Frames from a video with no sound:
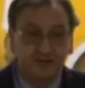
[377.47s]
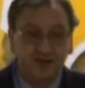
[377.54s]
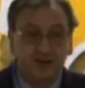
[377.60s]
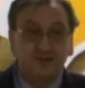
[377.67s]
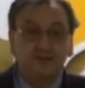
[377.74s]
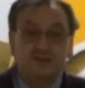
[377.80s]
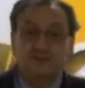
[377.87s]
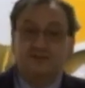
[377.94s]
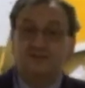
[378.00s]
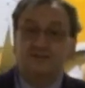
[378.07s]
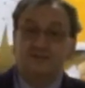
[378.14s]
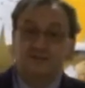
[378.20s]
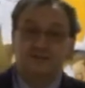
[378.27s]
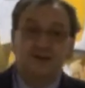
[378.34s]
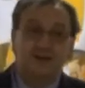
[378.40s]
And this is
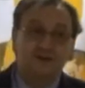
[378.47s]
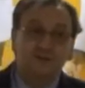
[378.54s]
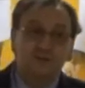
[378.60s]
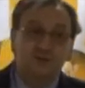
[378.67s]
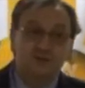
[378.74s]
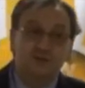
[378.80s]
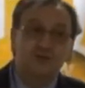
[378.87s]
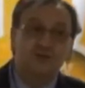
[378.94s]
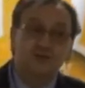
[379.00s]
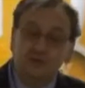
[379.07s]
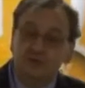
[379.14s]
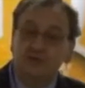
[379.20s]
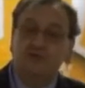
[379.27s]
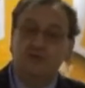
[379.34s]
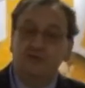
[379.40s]
the time where you
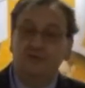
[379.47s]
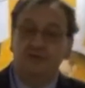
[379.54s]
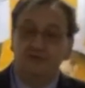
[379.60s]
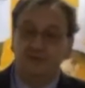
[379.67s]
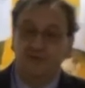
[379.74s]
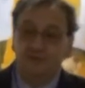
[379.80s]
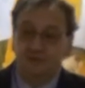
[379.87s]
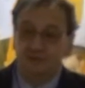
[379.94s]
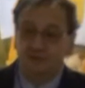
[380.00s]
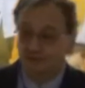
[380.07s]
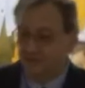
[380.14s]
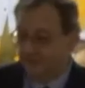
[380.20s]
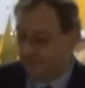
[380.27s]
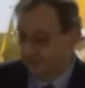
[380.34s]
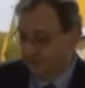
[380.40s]
should give antifungal
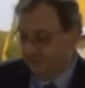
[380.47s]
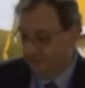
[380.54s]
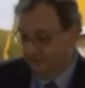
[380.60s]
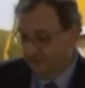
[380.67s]
therapy.